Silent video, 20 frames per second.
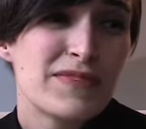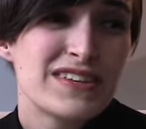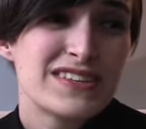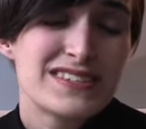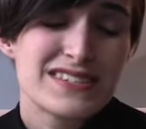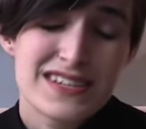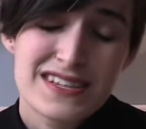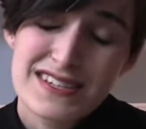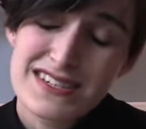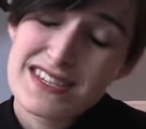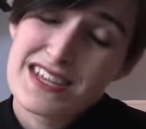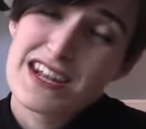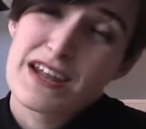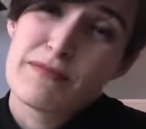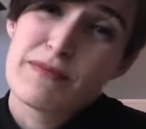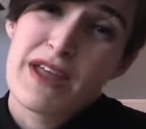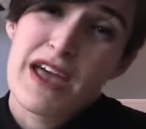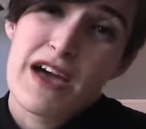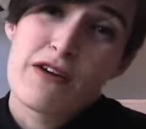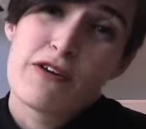and since then,
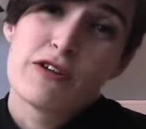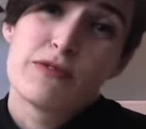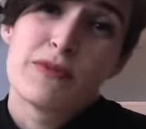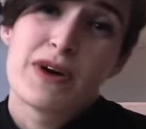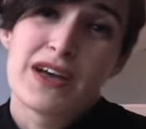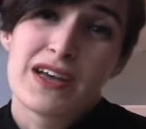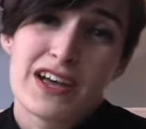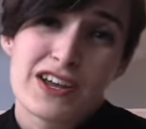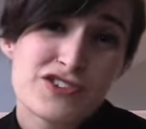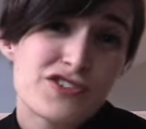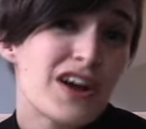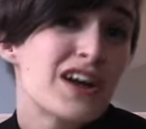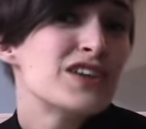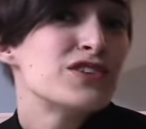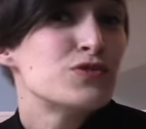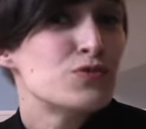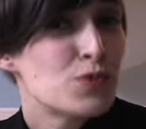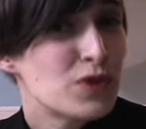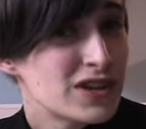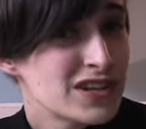I'm now on my, I try and
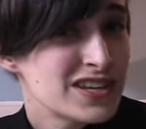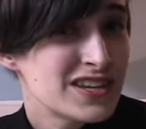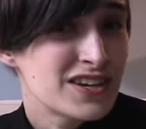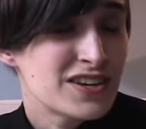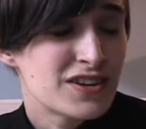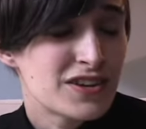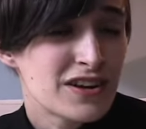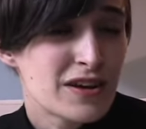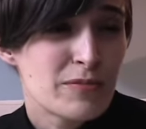do one a year.